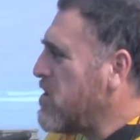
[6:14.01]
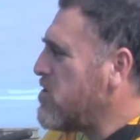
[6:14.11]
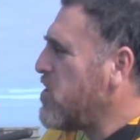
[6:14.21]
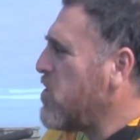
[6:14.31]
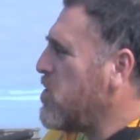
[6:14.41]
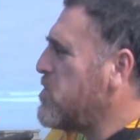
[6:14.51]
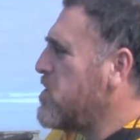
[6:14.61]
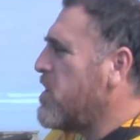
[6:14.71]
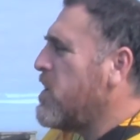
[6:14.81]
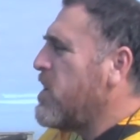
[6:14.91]
inner
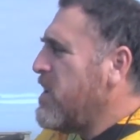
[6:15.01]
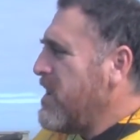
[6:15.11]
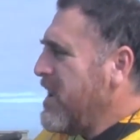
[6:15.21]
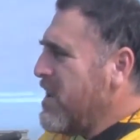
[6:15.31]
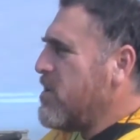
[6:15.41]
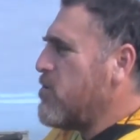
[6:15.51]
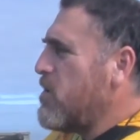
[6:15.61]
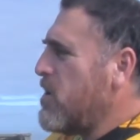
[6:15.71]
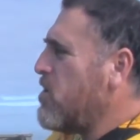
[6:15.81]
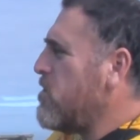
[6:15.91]
tubes in a
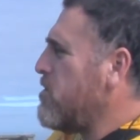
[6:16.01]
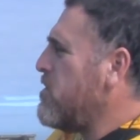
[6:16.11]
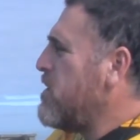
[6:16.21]
real,